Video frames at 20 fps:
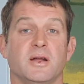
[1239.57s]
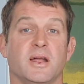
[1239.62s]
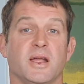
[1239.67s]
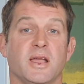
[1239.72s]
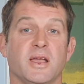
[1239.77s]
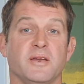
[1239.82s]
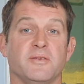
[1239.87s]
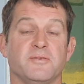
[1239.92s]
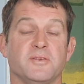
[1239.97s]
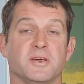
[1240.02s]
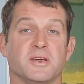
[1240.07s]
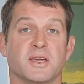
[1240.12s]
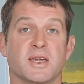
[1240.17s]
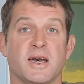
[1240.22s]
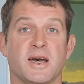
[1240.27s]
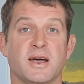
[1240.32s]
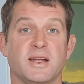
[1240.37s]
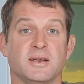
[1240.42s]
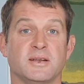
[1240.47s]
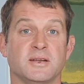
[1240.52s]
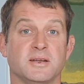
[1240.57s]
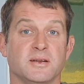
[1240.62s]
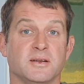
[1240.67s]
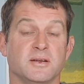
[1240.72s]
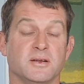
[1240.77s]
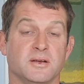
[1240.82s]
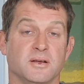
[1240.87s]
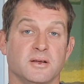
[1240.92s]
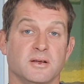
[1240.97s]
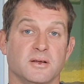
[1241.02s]
if you can,
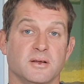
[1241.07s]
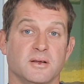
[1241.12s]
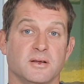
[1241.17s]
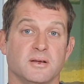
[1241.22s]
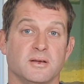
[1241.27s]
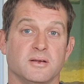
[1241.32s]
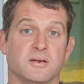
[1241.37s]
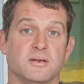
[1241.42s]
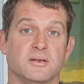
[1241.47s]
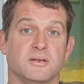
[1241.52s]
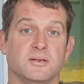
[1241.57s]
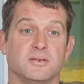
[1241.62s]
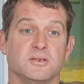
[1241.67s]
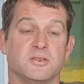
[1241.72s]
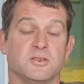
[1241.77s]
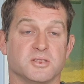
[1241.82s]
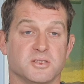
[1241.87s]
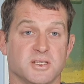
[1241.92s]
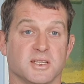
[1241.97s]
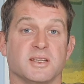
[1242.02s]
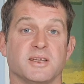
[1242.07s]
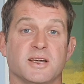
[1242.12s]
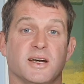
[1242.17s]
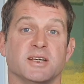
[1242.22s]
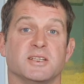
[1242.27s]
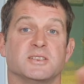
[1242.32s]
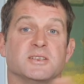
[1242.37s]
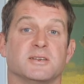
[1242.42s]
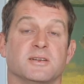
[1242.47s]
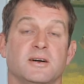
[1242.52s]
just in
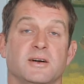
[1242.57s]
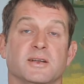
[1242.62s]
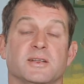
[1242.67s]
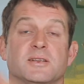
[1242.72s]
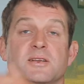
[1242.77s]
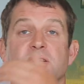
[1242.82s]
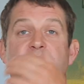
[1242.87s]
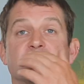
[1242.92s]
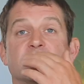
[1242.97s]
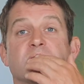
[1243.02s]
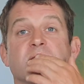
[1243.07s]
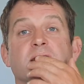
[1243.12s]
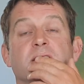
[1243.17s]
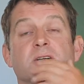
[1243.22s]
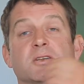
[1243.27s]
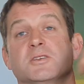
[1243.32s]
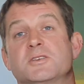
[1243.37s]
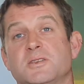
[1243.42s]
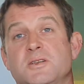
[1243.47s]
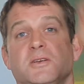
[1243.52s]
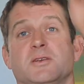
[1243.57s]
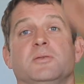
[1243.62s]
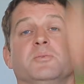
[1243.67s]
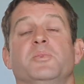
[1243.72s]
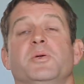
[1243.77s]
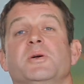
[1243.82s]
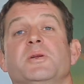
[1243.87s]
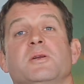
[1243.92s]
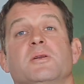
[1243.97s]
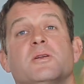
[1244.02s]
case the line does go, because you're
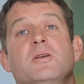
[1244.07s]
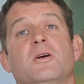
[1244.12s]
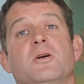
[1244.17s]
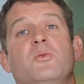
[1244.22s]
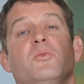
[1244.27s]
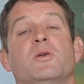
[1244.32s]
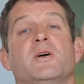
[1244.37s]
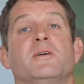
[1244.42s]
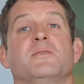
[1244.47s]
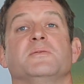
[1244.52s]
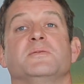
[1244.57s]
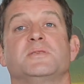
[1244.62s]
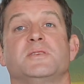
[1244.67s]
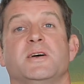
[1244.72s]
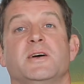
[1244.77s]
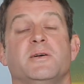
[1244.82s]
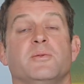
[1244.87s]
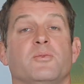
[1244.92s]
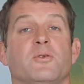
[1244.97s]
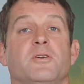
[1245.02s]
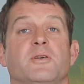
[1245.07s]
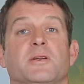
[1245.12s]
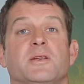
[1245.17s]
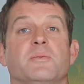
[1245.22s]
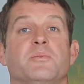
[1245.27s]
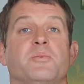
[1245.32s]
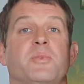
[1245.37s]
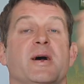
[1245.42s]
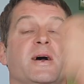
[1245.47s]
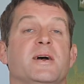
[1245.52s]
putting a lot of wear and tear
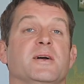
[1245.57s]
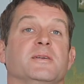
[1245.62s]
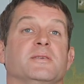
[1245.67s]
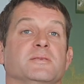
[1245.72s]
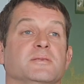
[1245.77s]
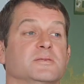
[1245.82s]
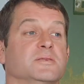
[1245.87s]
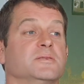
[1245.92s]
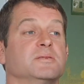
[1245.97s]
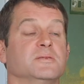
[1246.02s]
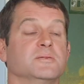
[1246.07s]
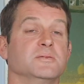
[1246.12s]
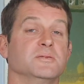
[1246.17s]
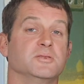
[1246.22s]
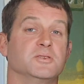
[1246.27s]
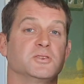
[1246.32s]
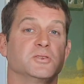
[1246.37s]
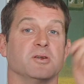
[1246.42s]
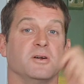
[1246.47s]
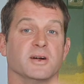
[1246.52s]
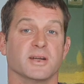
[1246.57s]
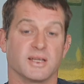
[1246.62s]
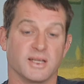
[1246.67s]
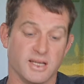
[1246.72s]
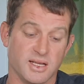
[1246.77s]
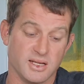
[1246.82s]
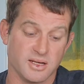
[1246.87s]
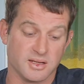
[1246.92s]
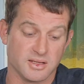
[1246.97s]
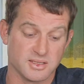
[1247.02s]
winding back and
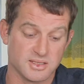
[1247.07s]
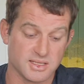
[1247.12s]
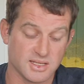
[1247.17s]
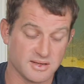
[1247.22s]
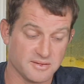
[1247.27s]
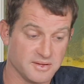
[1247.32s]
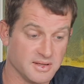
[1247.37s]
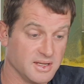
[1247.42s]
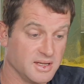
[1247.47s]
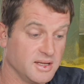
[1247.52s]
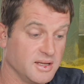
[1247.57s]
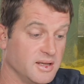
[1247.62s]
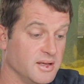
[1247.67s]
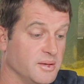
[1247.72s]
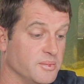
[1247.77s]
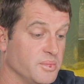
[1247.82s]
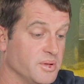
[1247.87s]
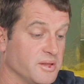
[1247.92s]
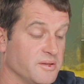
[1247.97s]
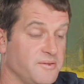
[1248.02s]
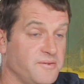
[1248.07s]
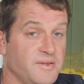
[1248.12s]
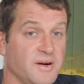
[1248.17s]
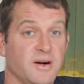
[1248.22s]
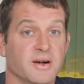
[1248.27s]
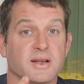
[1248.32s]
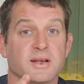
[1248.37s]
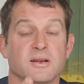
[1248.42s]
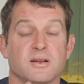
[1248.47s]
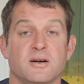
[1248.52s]
striking and stuff. But the
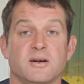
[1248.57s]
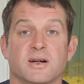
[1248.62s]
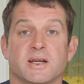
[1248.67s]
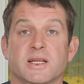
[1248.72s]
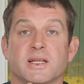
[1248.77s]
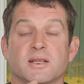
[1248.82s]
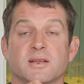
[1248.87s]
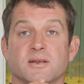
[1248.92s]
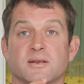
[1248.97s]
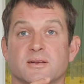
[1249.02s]
fine line,